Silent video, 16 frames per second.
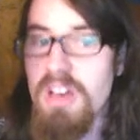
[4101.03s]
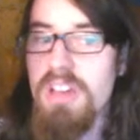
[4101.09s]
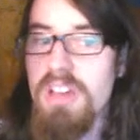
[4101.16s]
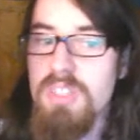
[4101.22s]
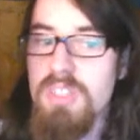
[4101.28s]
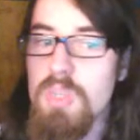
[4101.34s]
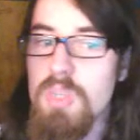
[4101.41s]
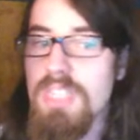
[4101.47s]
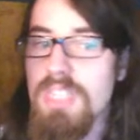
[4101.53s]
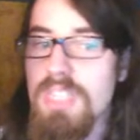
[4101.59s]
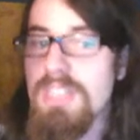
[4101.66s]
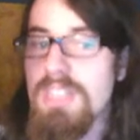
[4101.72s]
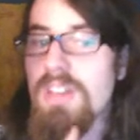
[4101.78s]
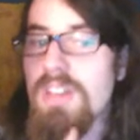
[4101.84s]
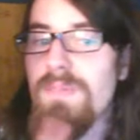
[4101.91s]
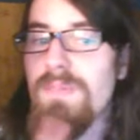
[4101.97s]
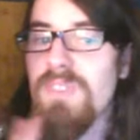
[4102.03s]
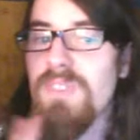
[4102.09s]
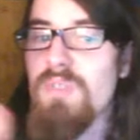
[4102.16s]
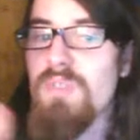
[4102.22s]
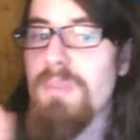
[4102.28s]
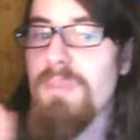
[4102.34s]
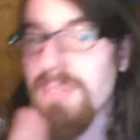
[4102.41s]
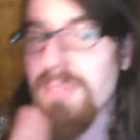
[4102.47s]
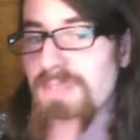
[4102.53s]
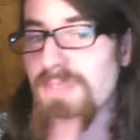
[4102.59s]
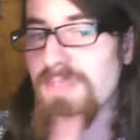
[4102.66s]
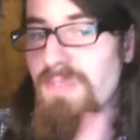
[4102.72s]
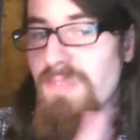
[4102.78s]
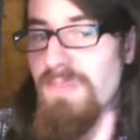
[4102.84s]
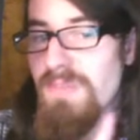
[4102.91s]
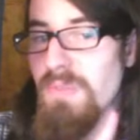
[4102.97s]
I do just a few whimpers
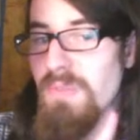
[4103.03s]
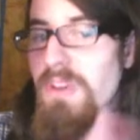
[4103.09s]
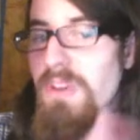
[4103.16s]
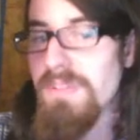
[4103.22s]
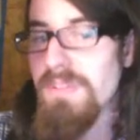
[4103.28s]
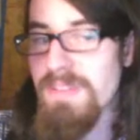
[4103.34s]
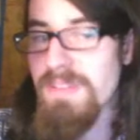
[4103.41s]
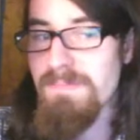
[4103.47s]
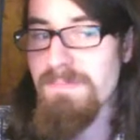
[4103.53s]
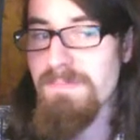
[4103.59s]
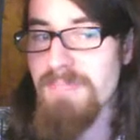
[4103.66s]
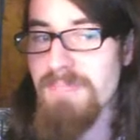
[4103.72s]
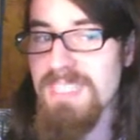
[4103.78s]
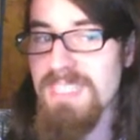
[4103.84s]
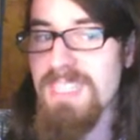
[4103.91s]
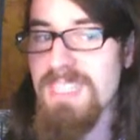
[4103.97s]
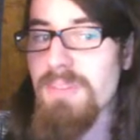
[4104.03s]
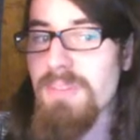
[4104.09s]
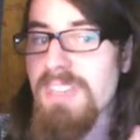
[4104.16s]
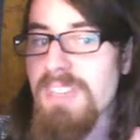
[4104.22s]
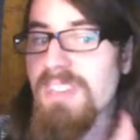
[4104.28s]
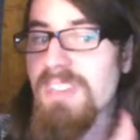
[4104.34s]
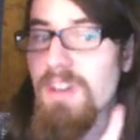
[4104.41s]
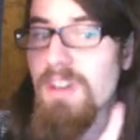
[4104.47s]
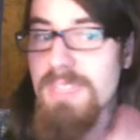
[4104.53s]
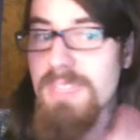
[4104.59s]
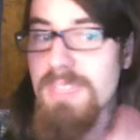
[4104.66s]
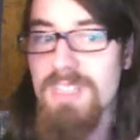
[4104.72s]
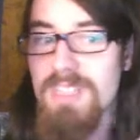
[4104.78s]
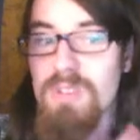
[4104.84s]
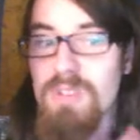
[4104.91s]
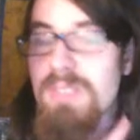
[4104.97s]
for one of them, but someone in the
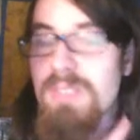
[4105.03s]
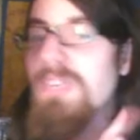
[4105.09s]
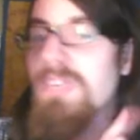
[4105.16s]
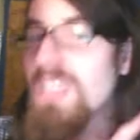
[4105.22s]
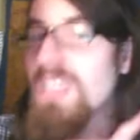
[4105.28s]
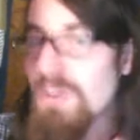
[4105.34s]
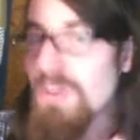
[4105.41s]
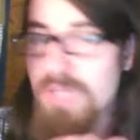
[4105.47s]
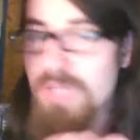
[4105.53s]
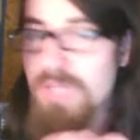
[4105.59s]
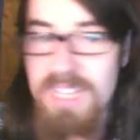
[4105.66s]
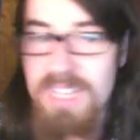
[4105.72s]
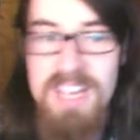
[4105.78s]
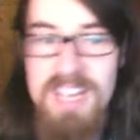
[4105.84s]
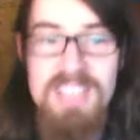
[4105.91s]
comments called them cute,